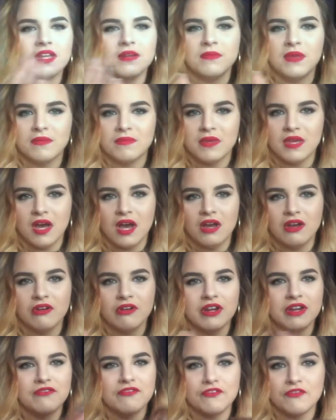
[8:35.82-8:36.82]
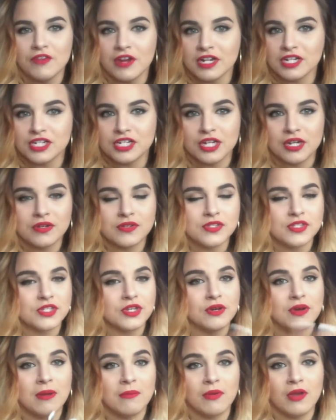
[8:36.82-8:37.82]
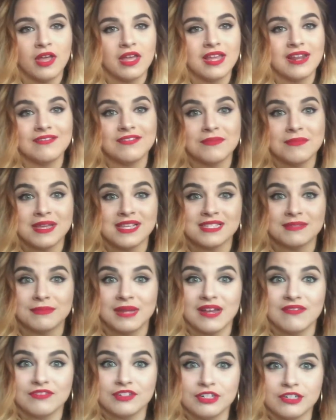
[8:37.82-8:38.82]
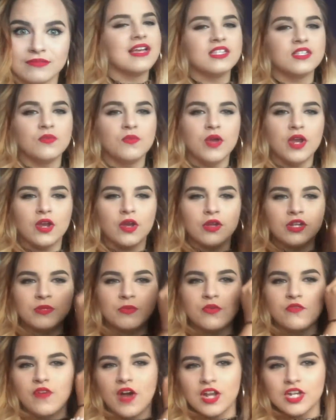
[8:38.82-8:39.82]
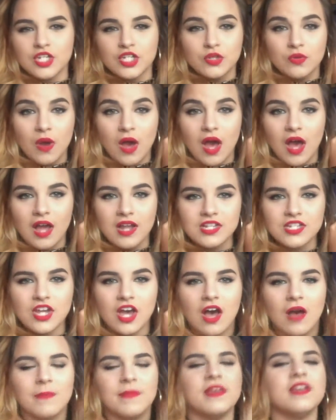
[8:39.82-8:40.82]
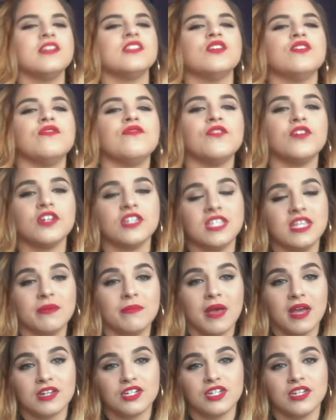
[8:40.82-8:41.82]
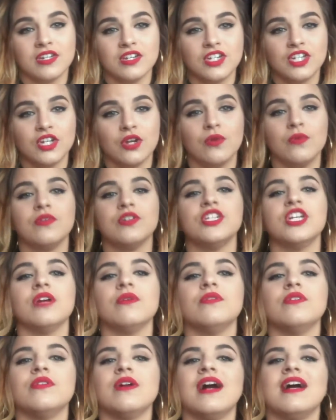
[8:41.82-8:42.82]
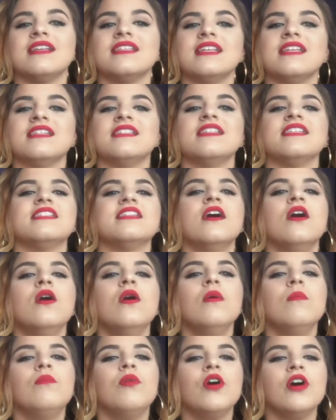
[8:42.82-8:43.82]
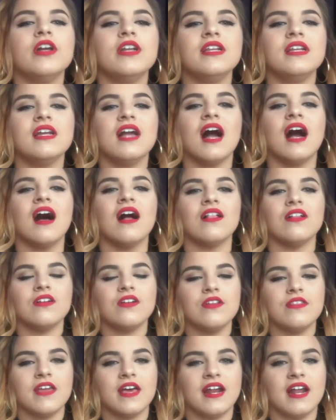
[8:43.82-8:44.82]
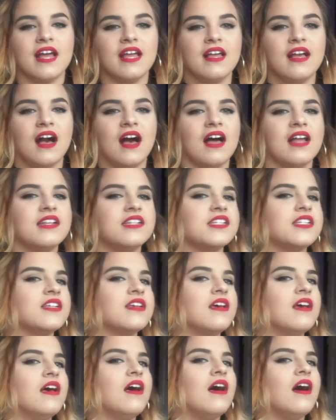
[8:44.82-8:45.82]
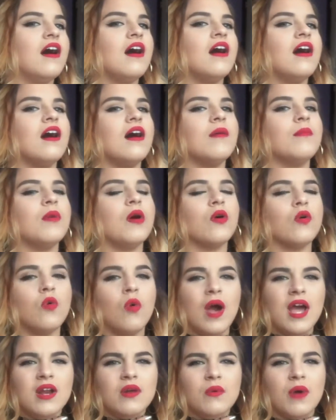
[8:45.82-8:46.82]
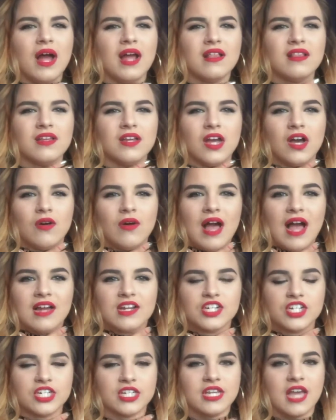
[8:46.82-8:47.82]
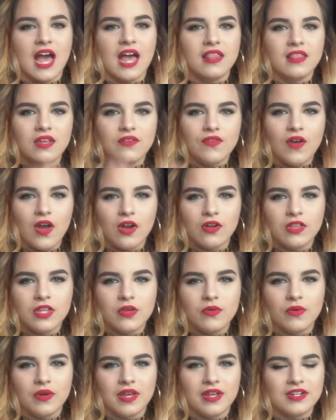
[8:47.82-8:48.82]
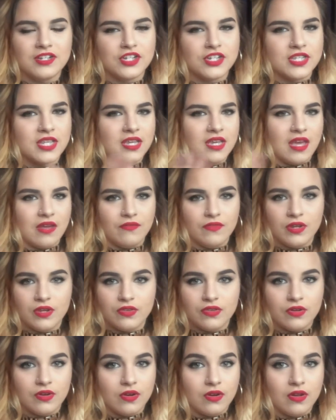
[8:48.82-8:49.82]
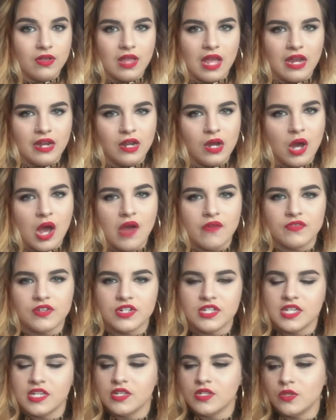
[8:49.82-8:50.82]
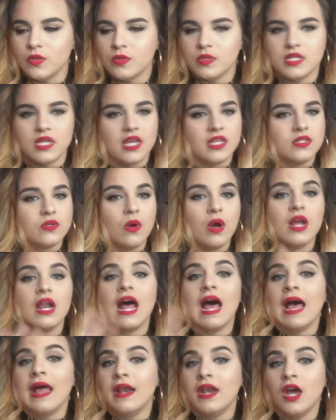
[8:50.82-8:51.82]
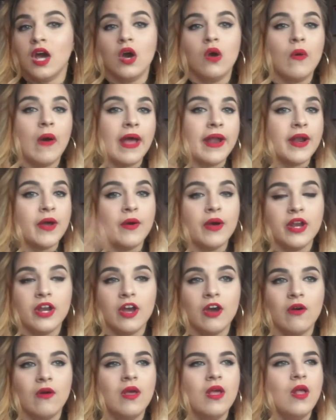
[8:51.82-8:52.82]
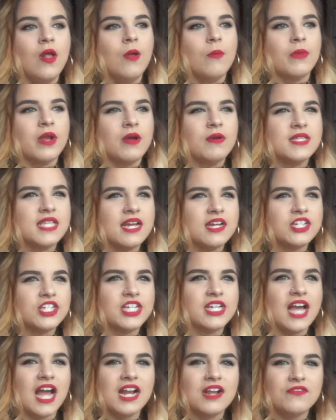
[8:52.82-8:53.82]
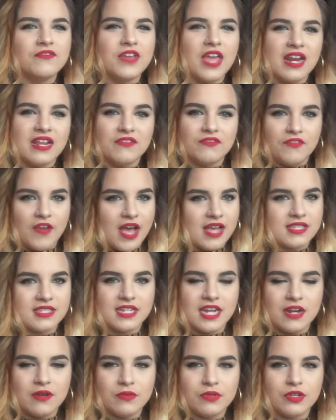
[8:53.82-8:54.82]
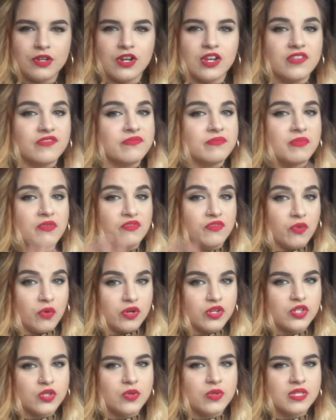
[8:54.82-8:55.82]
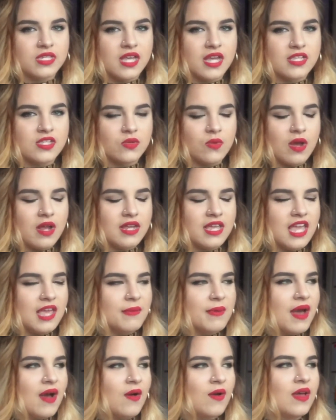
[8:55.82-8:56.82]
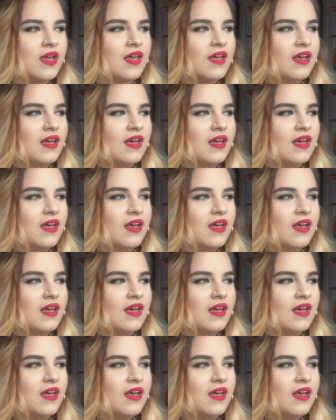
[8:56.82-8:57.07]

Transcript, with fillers: going to make me hungry for French toast, so I'm probably going to have to make some after. Next, we're going to move on to Hot Topic. So the first thing I'm actually going to share with you guys is this puddin' collar that I got quite a while ago, actually. I love Harley Quinn, just like every other girl. I know, after seeing Suicide Squad, I know. But I was actually kind of getting fascinated with her even before Suicide Squad came out.